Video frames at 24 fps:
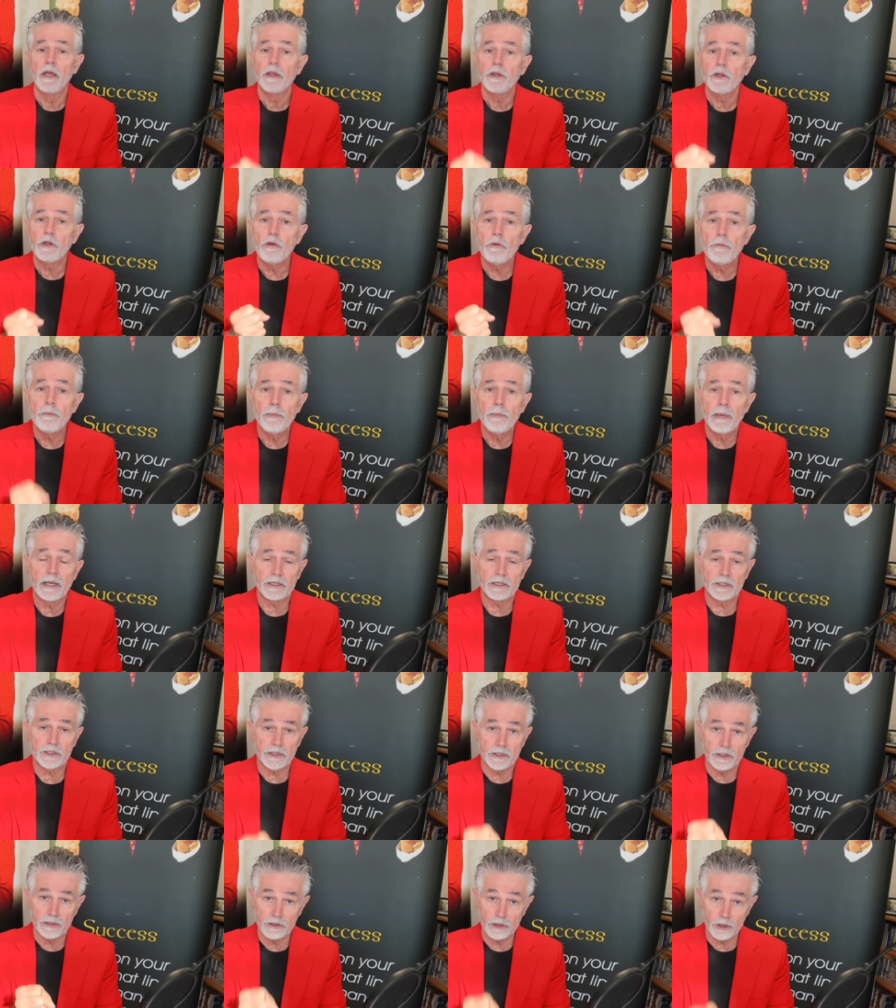You
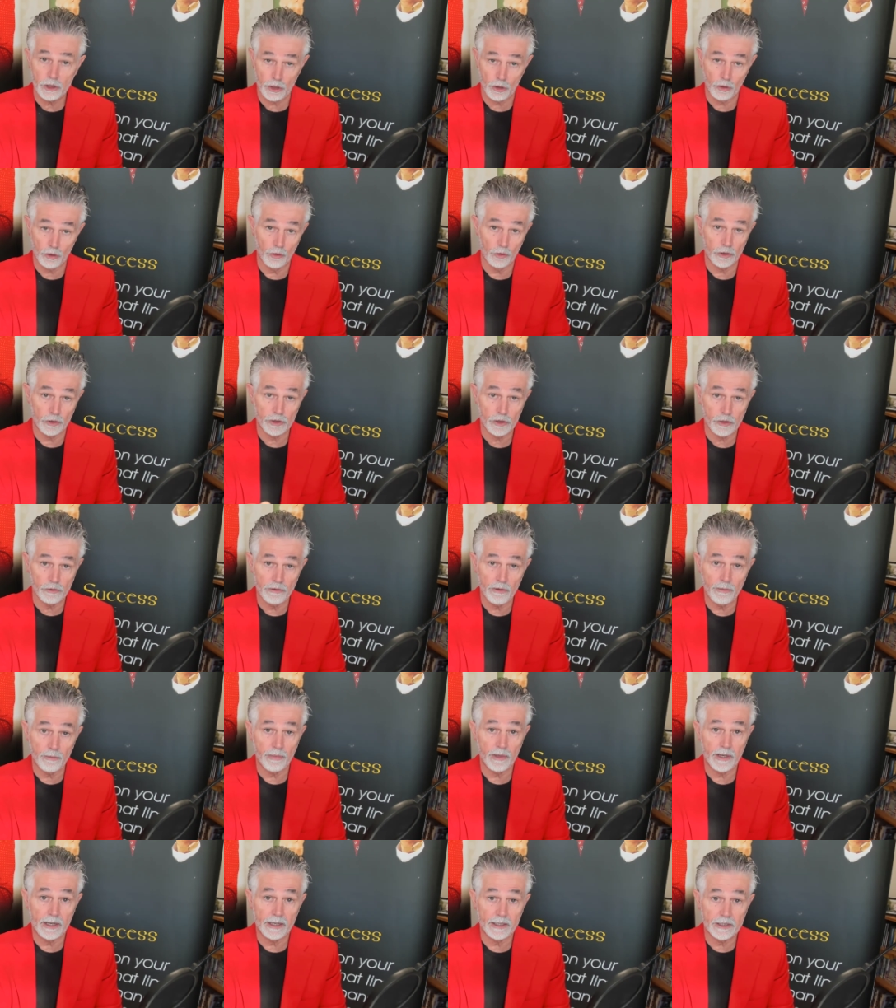must choose to
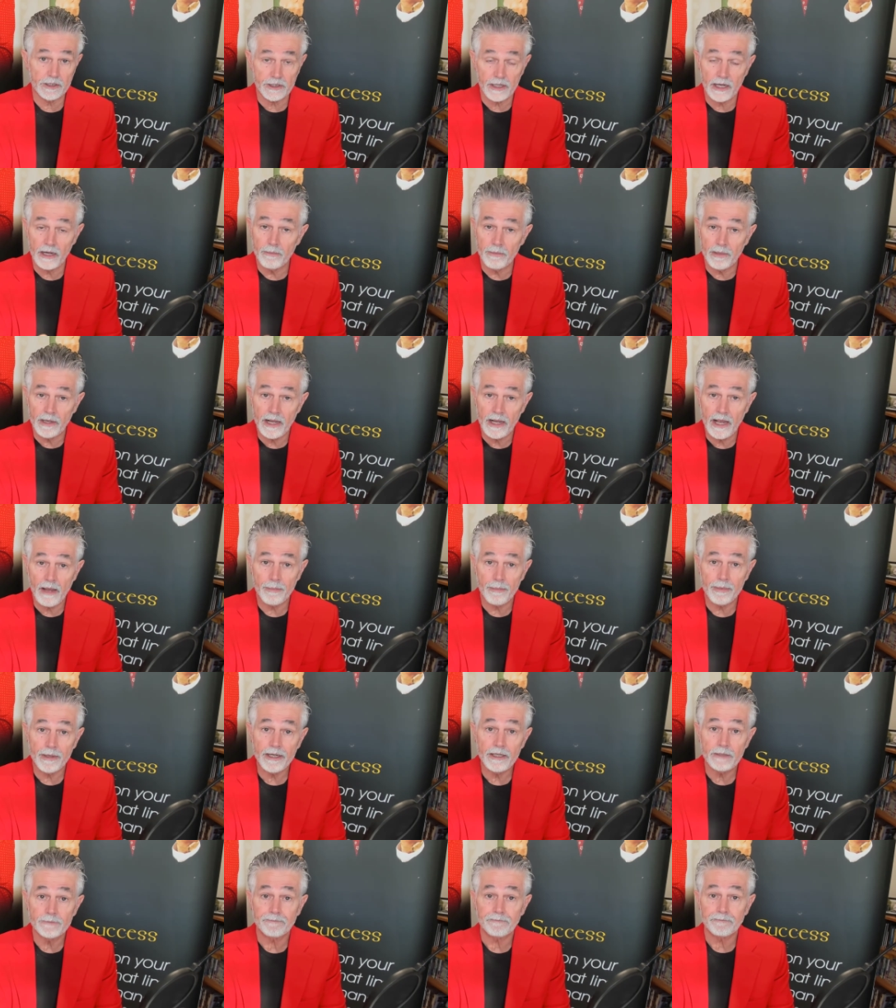embrace and be
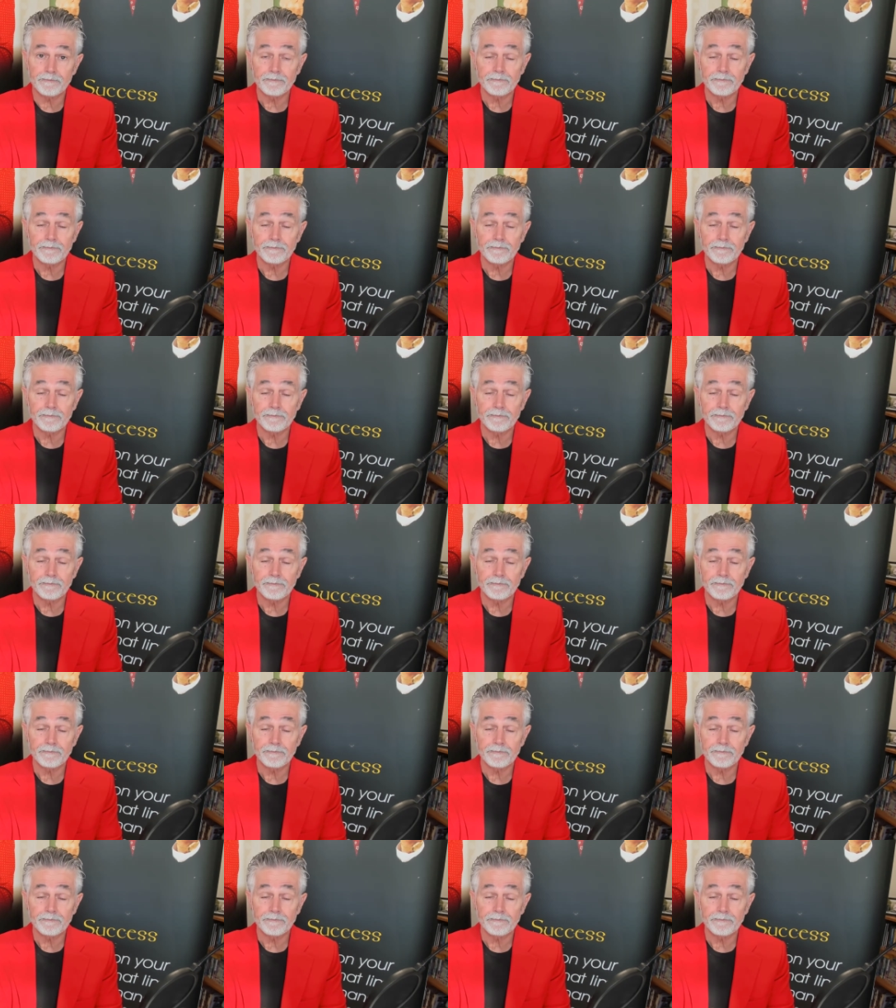happy